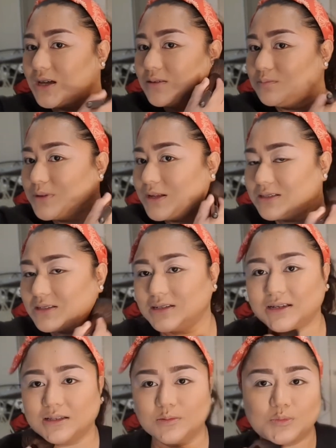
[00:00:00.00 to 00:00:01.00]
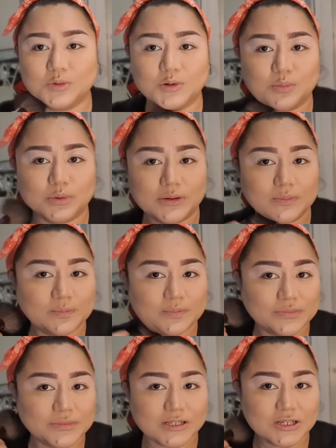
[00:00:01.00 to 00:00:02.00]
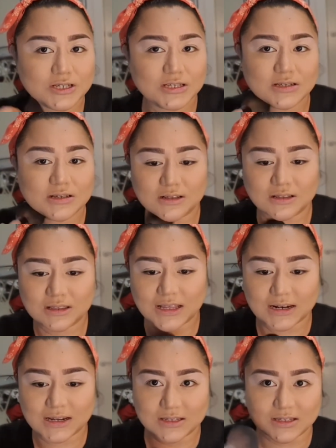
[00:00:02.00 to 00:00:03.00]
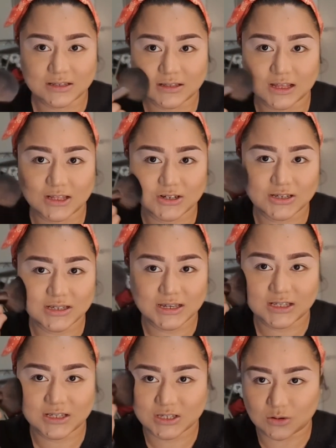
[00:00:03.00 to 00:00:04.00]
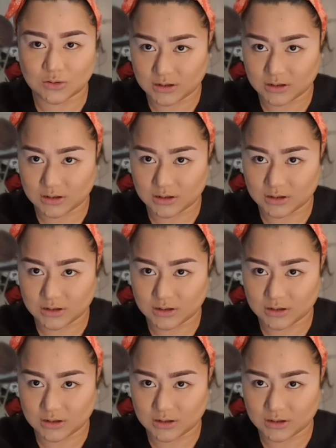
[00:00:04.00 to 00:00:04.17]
blend it anymore, but just let your skin soak